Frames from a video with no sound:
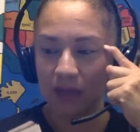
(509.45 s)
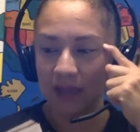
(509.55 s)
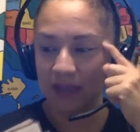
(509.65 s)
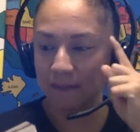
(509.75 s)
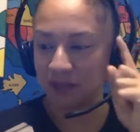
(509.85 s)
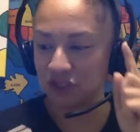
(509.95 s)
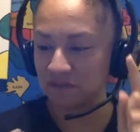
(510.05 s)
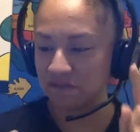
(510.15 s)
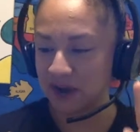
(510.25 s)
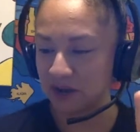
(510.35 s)
I
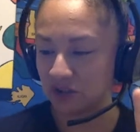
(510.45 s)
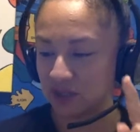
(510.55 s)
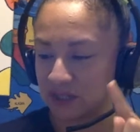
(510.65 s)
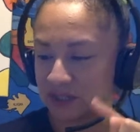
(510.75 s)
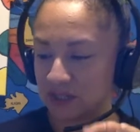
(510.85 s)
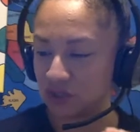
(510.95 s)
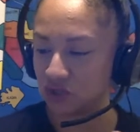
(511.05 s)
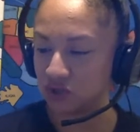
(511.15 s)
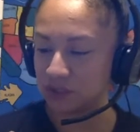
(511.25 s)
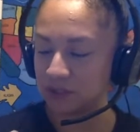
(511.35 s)
imagined fire trucks in the
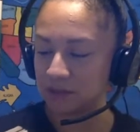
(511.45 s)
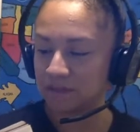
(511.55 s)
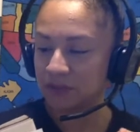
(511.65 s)
street.